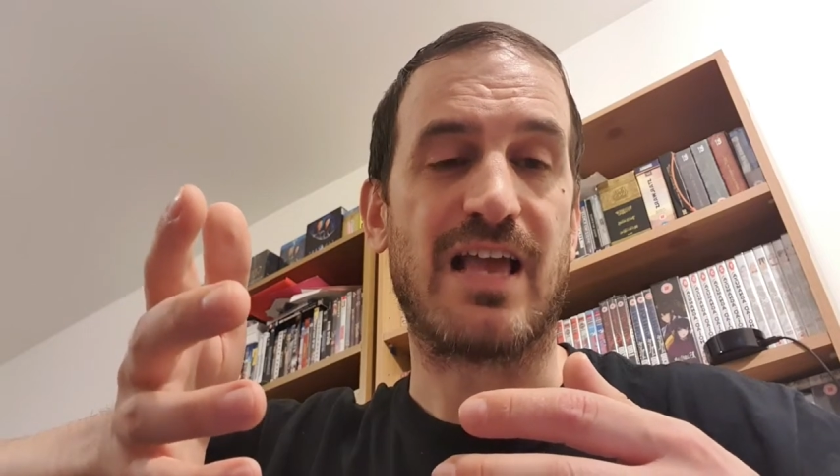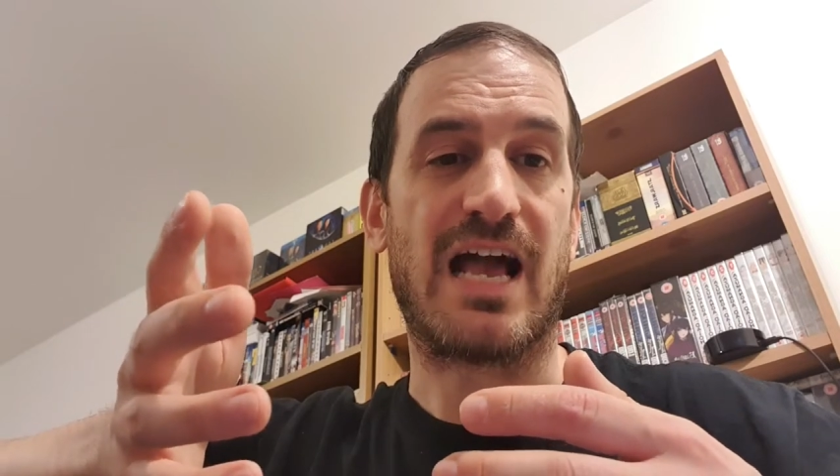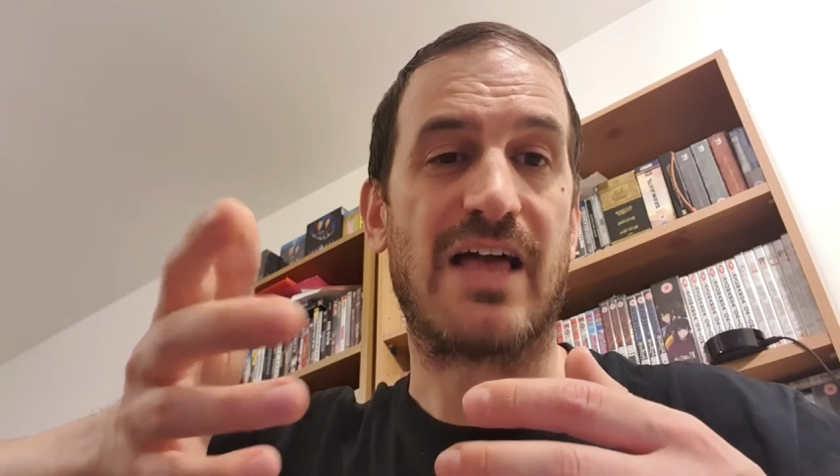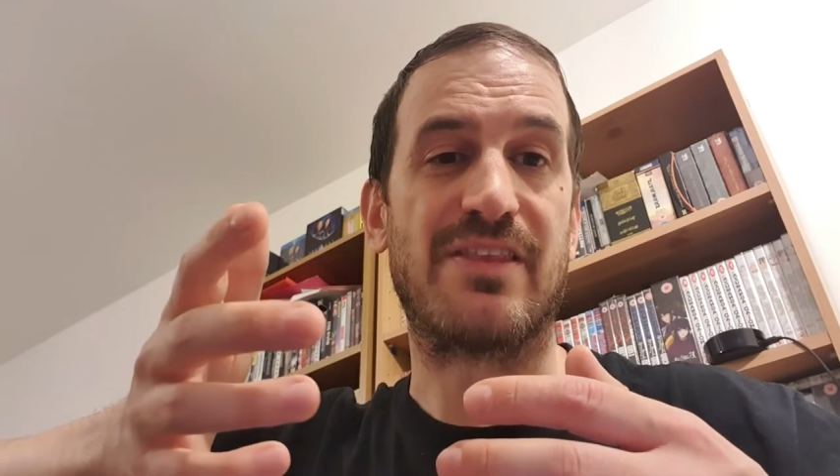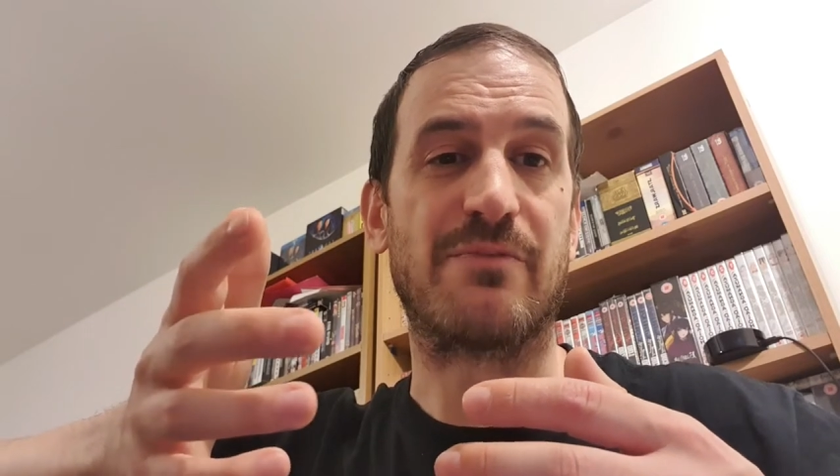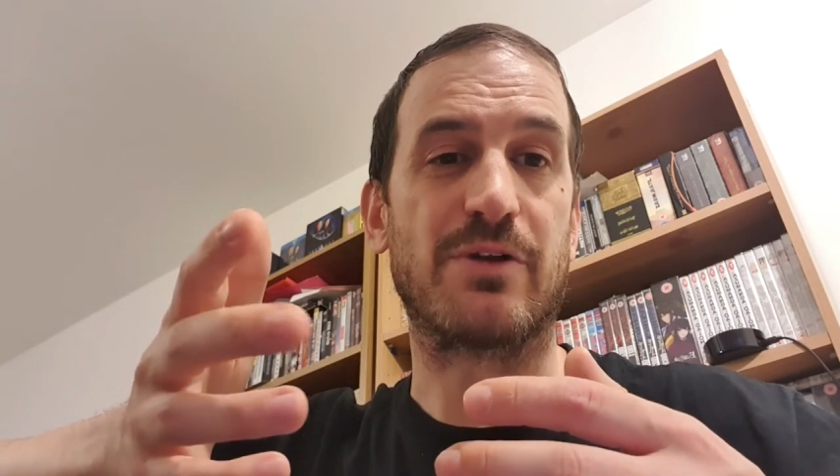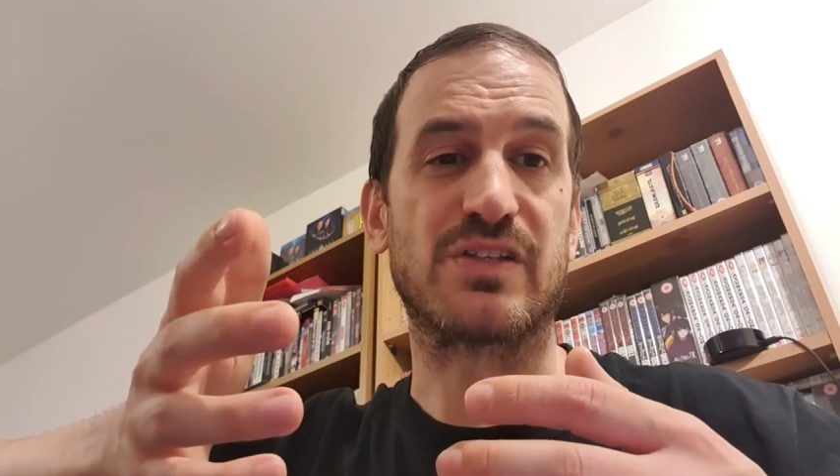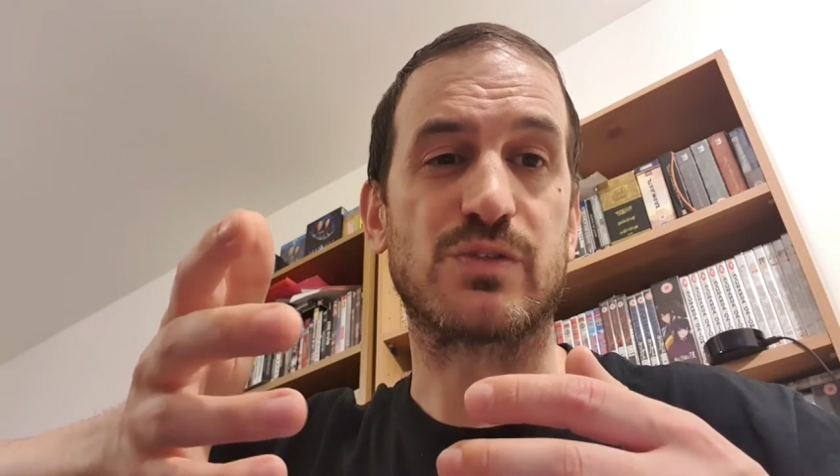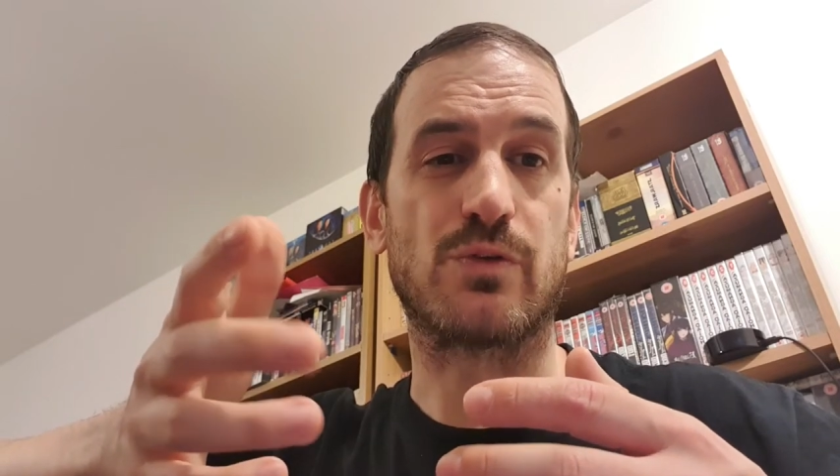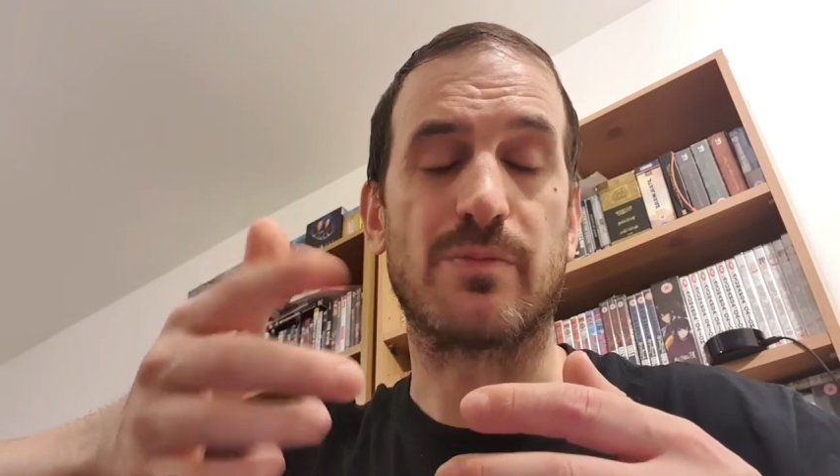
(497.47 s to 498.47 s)
And then when I
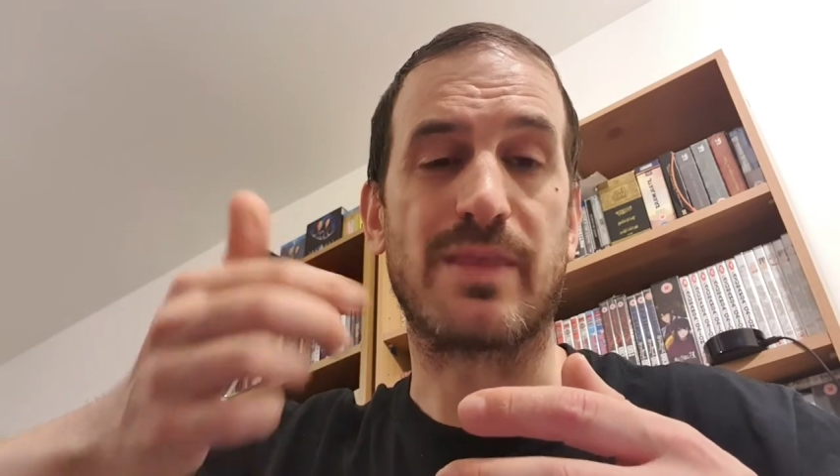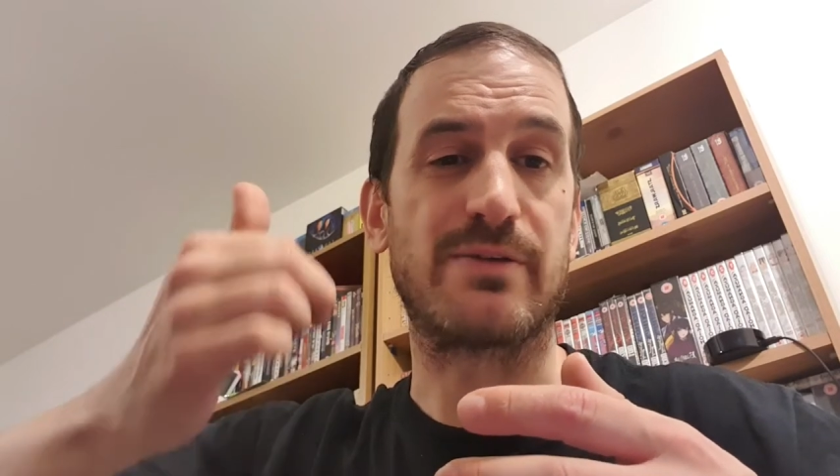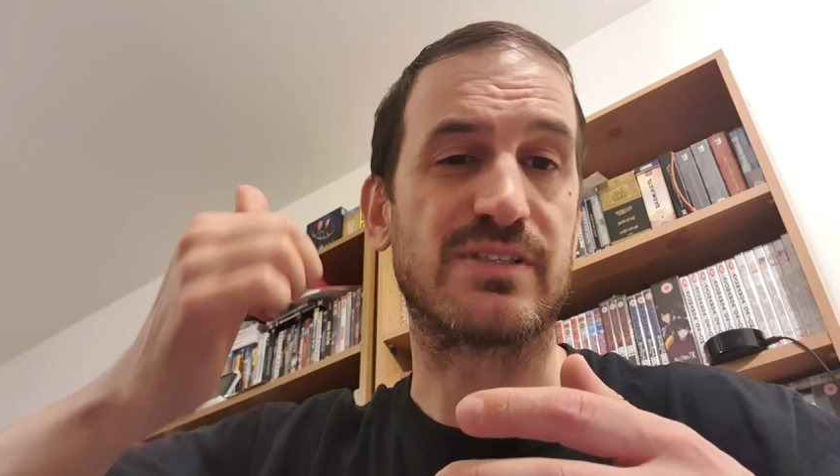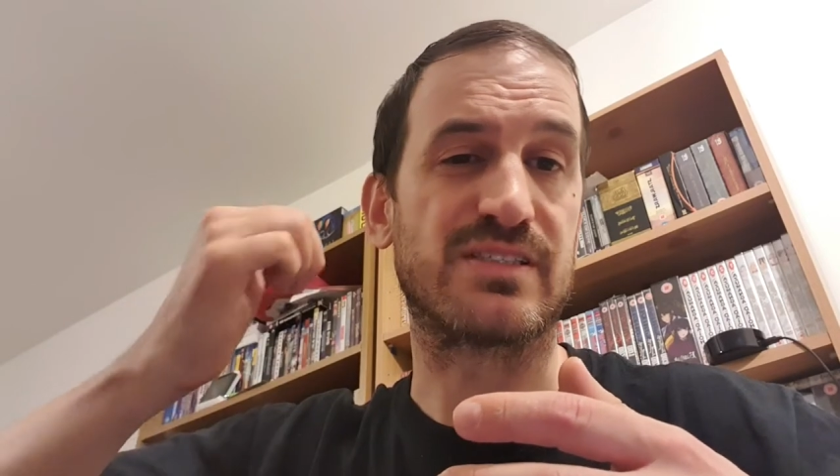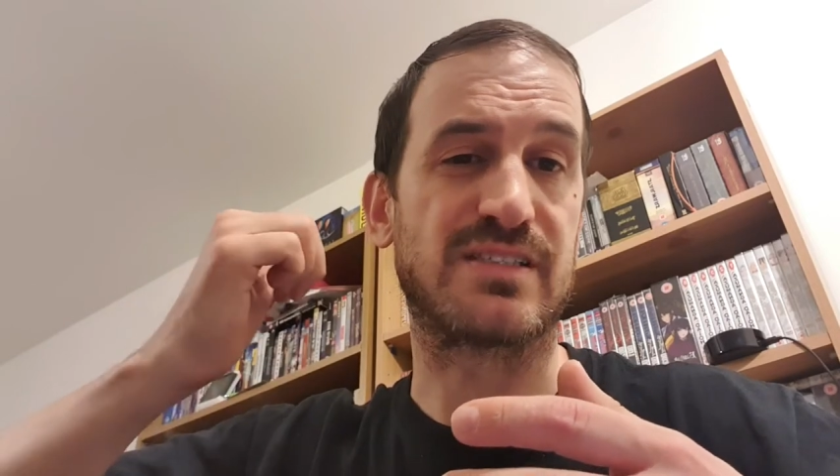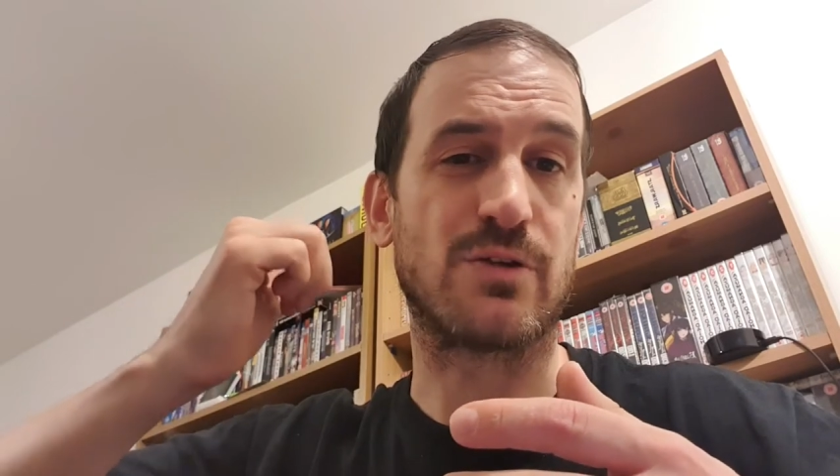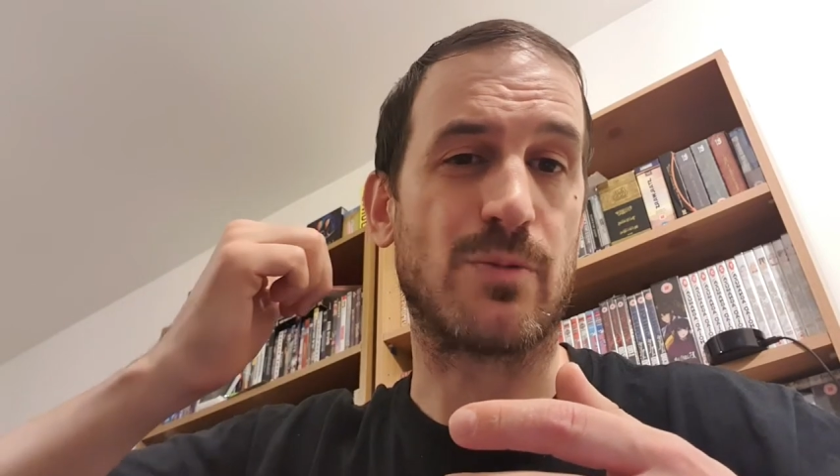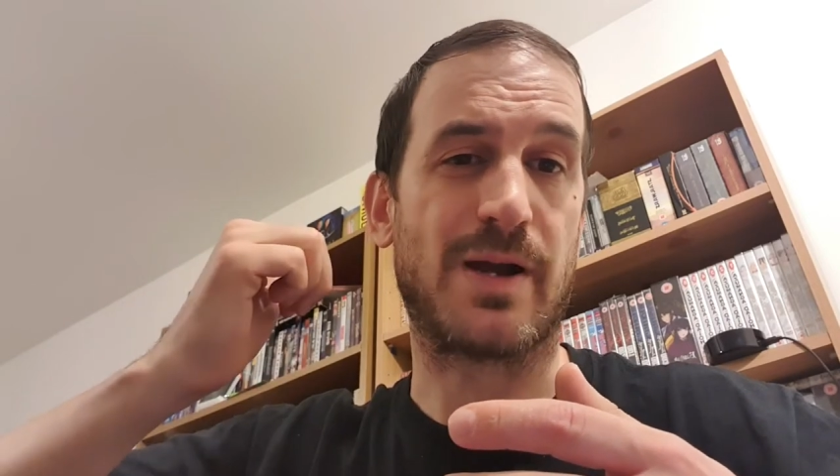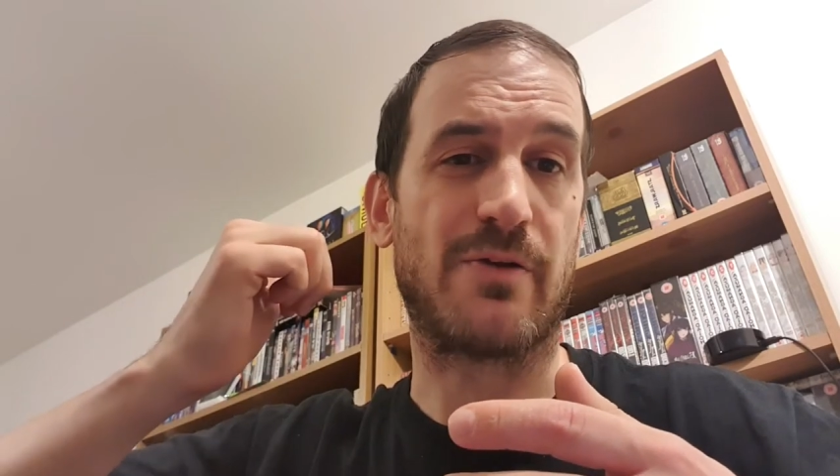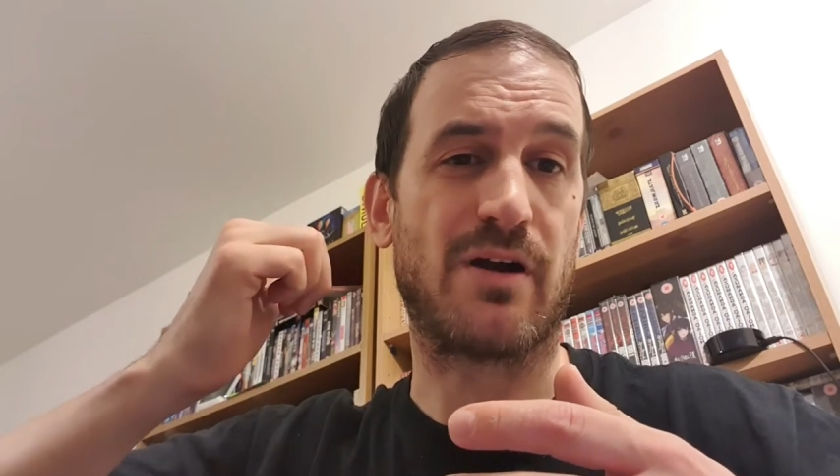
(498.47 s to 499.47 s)
saw them, they were still
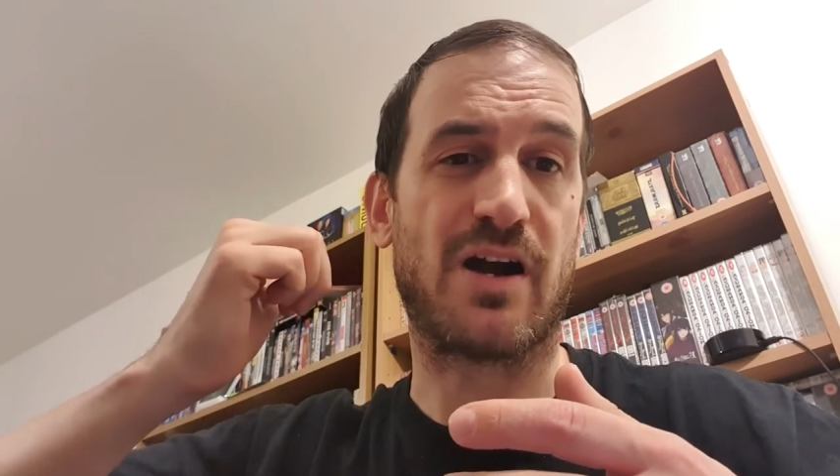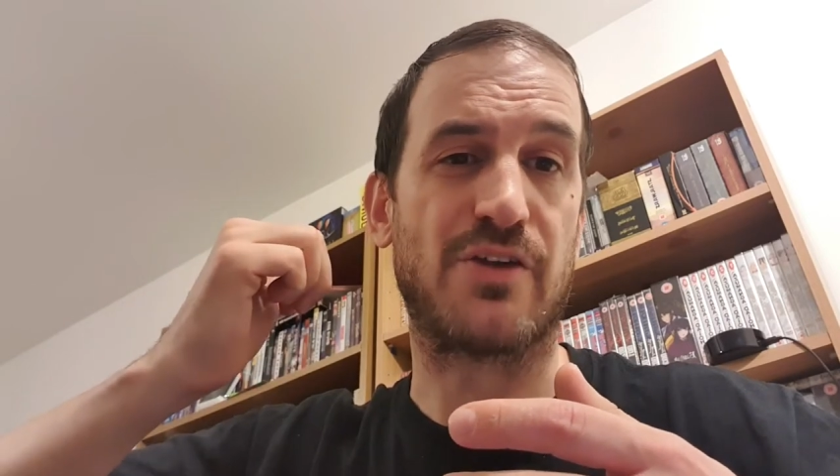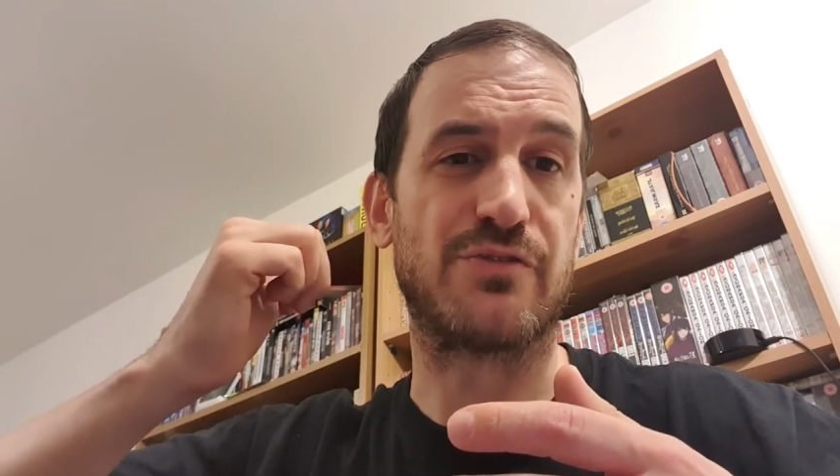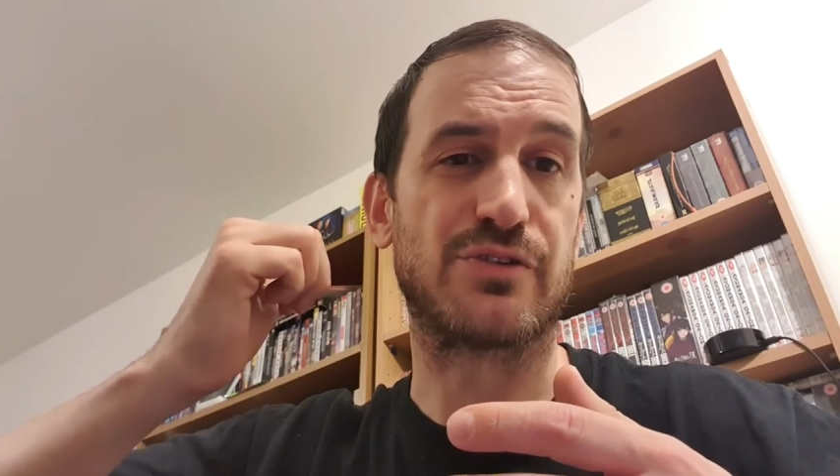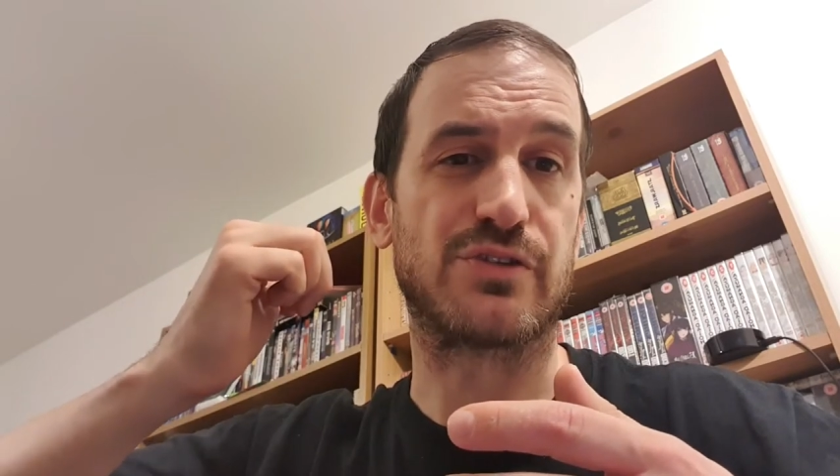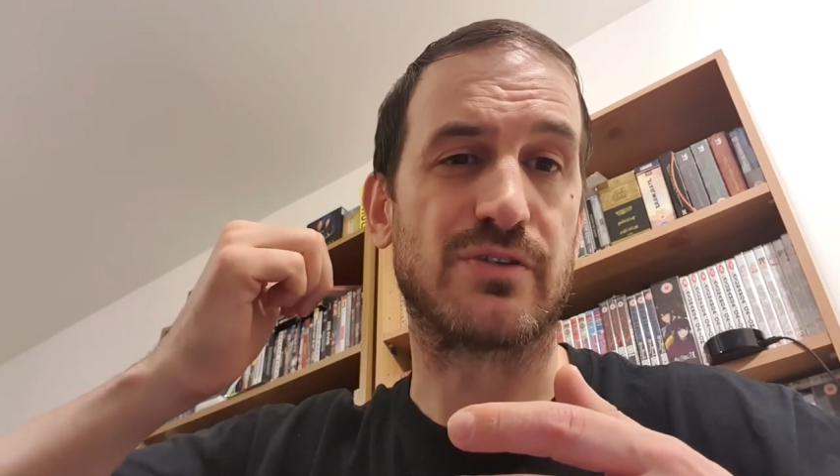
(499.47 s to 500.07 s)
about 100,